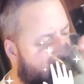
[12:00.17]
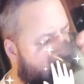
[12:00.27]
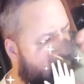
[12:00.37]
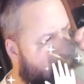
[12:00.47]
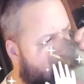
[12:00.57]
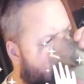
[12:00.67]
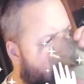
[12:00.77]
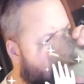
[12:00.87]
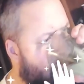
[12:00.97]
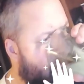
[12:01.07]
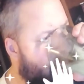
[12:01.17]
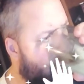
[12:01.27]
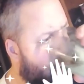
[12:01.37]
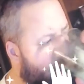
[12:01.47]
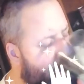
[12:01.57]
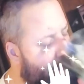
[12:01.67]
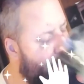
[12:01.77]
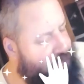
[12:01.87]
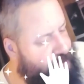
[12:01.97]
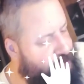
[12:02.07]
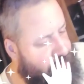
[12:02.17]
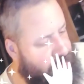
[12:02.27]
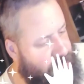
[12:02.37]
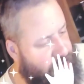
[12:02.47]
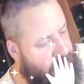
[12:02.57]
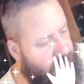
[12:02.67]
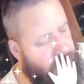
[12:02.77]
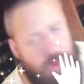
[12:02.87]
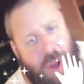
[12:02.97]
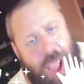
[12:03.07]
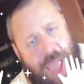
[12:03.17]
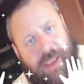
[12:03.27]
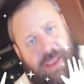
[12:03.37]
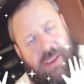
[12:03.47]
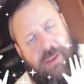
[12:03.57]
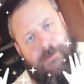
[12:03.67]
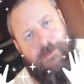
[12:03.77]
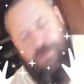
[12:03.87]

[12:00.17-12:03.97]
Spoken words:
around, won't disclose addresses to me.